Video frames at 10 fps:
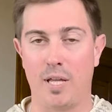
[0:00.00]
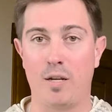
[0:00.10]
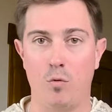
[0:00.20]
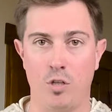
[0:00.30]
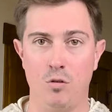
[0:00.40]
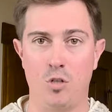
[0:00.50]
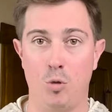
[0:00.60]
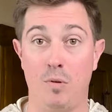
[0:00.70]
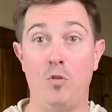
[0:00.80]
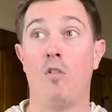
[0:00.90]
Like with
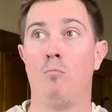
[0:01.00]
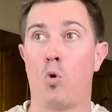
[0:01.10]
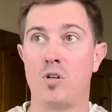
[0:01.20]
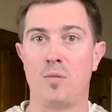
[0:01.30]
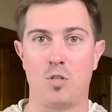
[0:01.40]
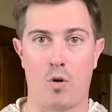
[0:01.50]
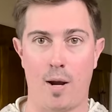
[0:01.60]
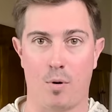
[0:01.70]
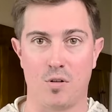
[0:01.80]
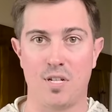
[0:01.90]
YouTube, if you have more
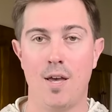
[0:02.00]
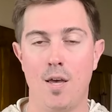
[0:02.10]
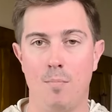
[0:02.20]
subscribers,